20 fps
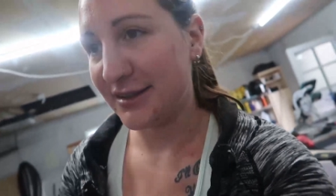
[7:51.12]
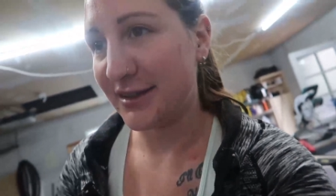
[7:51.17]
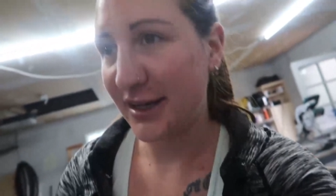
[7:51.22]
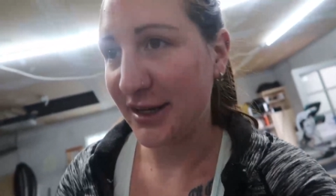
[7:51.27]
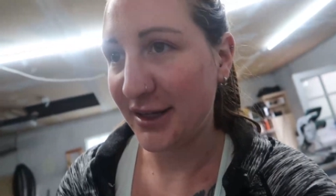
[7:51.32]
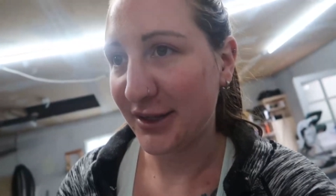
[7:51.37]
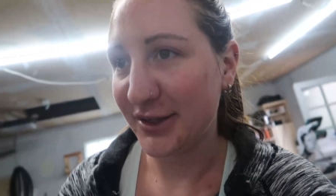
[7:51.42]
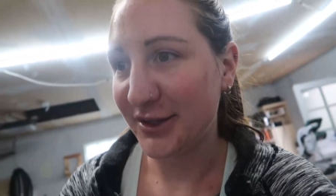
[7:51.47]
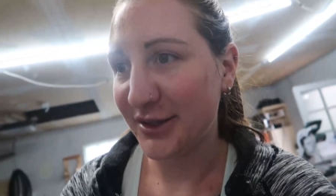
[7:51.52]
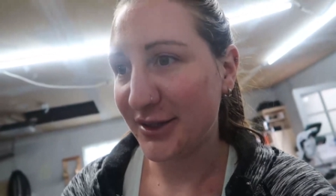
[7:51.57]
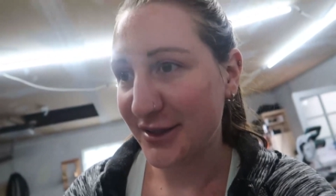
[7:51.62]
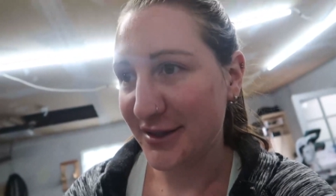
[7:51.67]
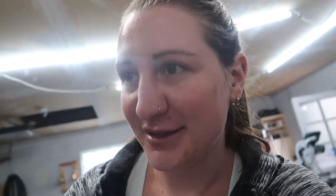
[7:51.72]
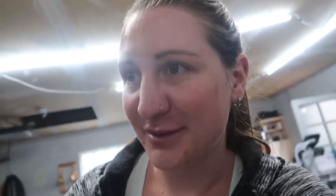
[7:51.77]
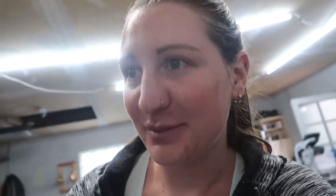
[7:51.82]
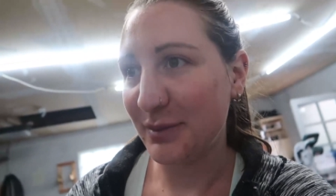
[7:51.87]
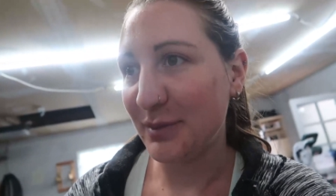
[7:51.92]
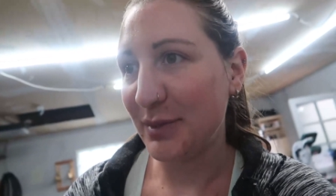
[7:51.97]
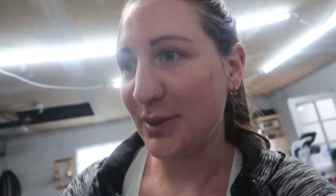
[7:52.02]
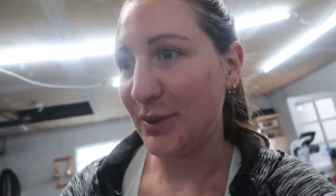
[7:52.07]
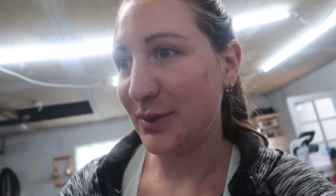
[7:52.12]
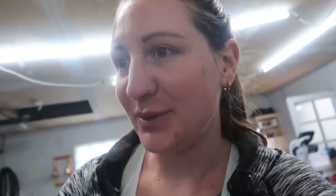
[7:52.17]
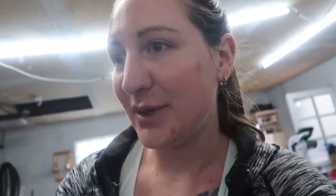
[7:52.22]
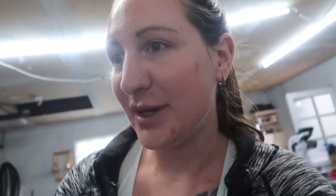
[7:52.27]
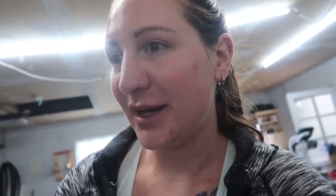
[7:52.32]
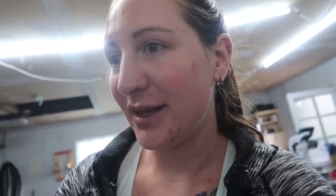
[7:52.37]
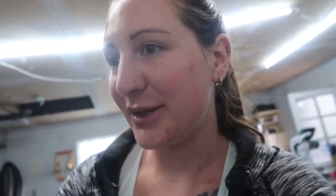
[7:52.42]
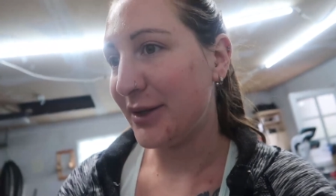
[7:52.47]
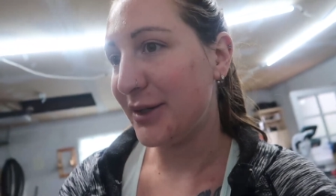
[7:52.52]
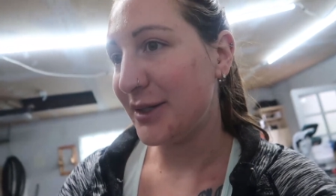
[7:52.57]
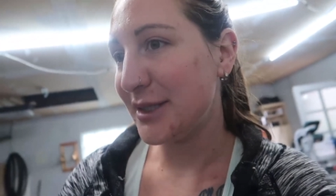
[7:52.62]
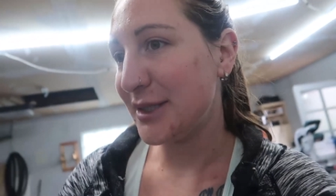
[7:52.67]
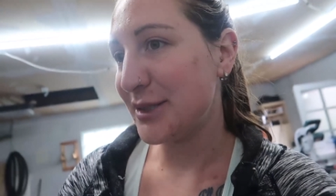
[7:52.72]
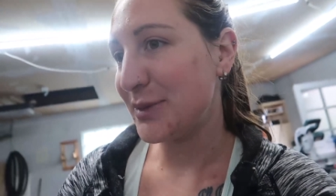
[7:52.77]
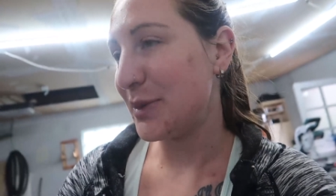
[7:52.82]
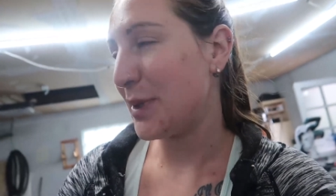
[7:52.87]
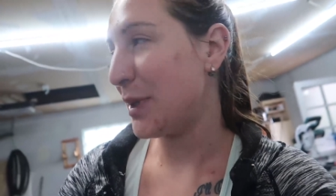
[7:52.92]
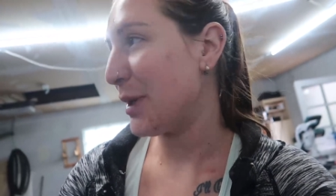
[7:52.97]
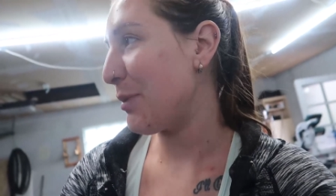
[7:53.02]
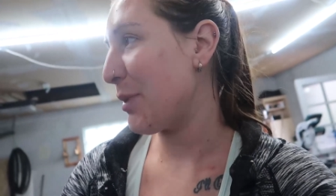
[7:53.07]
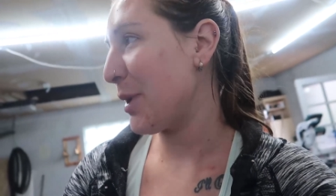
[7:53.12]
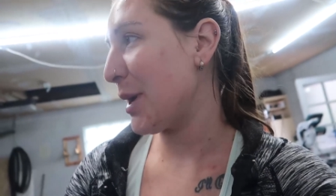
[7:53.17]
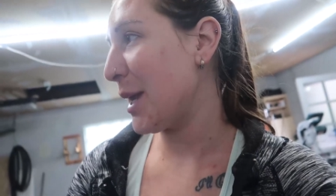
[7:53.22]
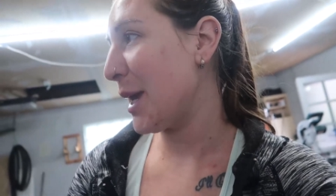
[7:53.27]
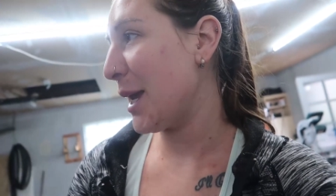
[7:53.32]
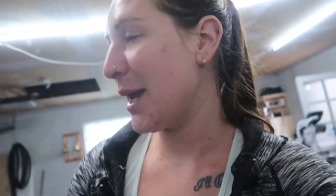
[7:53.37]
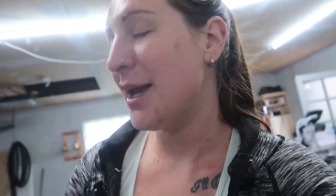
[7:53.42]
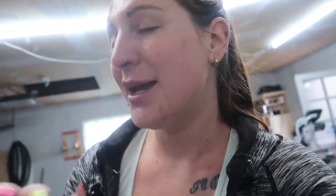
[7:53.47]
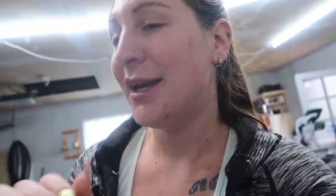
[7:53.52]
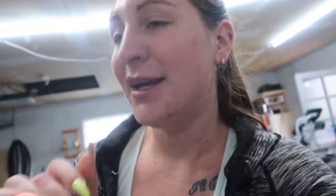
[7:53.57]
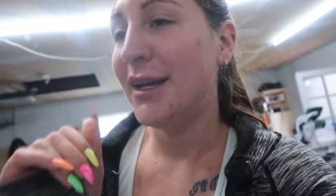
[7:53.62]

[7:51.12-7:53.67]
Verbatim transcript: this color. It's a blue color. It's really pretty